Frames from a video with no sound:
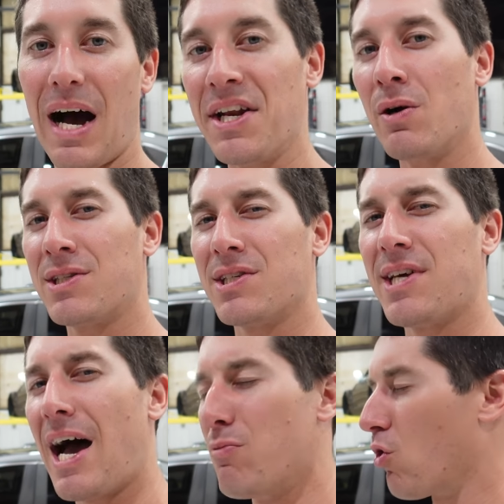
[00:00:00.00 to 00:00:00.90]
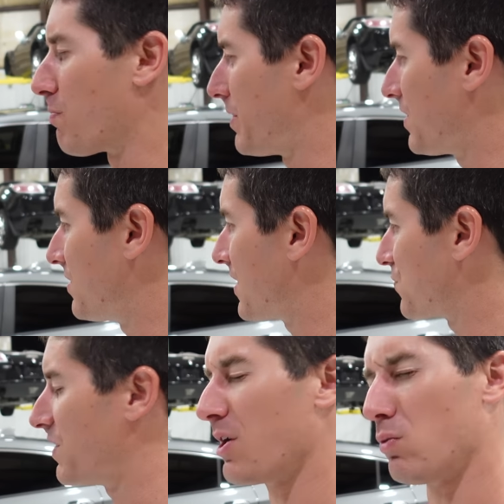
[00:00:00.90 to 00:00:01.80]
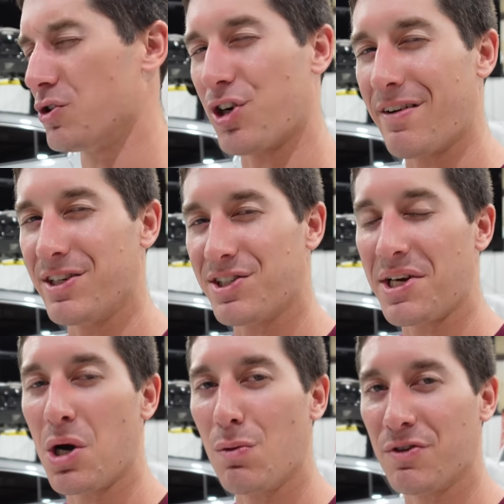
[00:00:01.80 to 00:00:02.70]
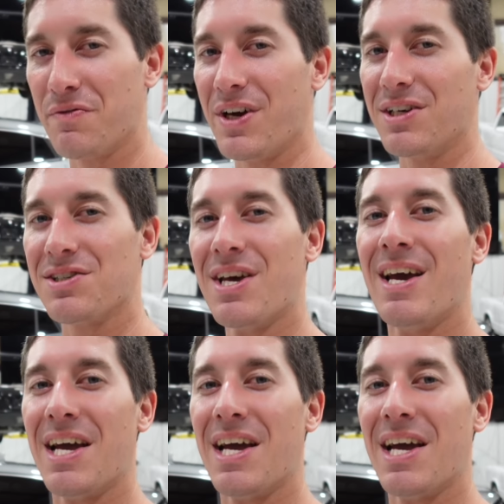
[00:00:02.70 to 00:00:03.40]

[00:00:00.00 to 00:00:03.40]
I know it's a time warp, but in the next video, we'll drive this thing home from Vegas